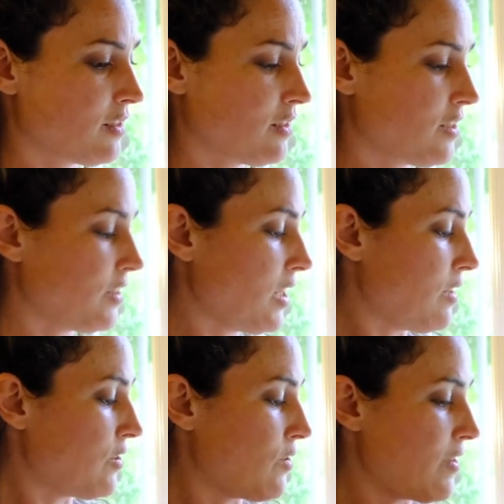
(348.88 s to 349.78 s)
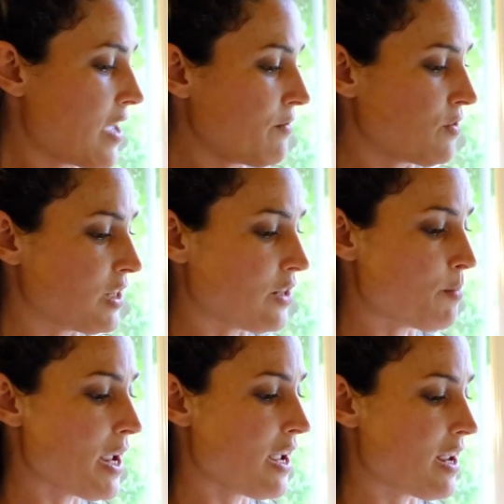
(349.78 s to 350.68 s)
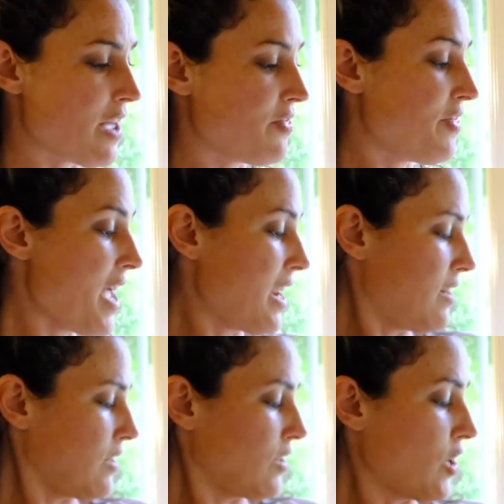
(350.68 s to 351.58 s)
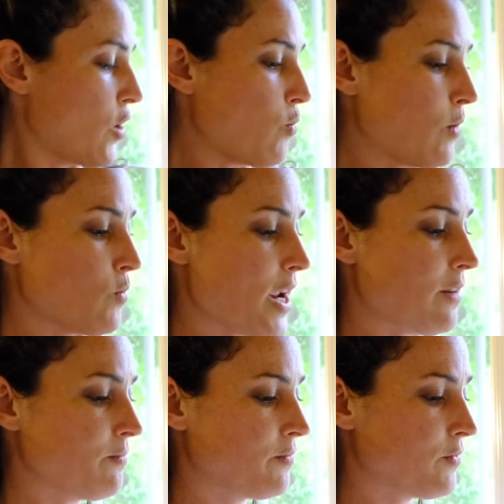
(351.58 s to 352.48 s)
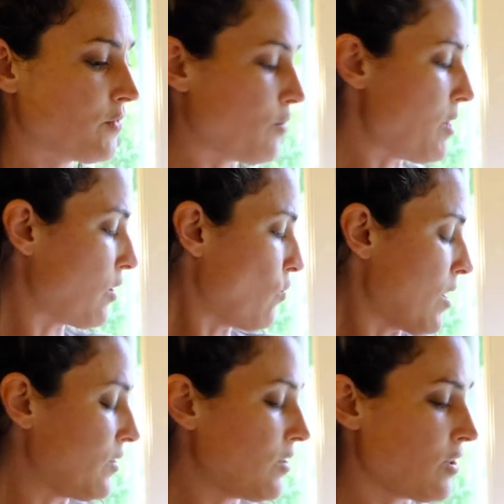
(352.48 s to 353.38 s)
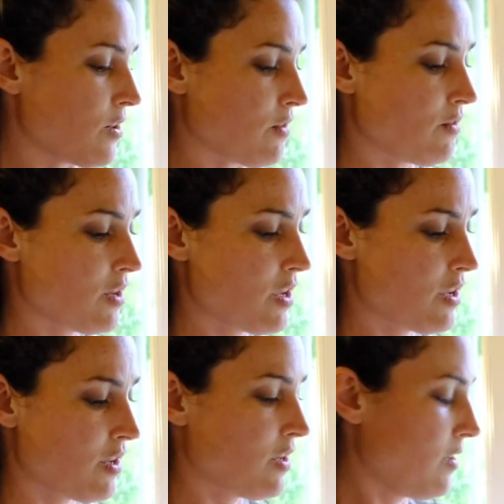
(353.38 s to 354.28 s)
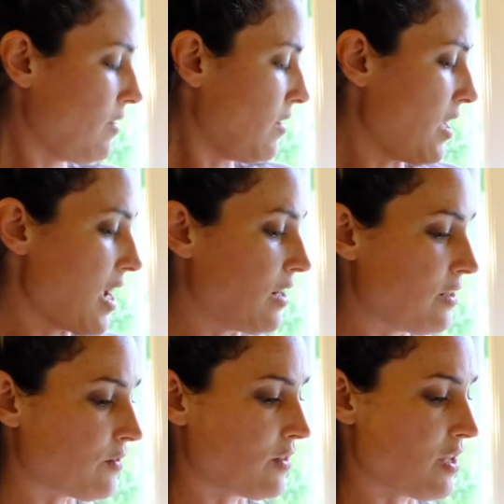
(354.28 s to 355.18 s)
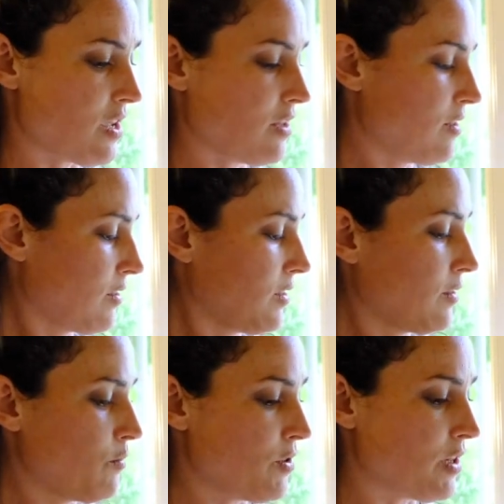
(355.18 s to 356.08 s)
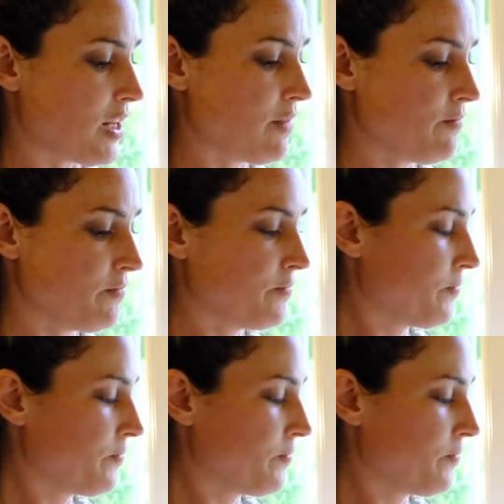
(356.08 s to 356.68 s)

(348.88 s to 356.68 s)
And just keep doing that for a little bit, and then go one way from lung 1 to the end of the meridian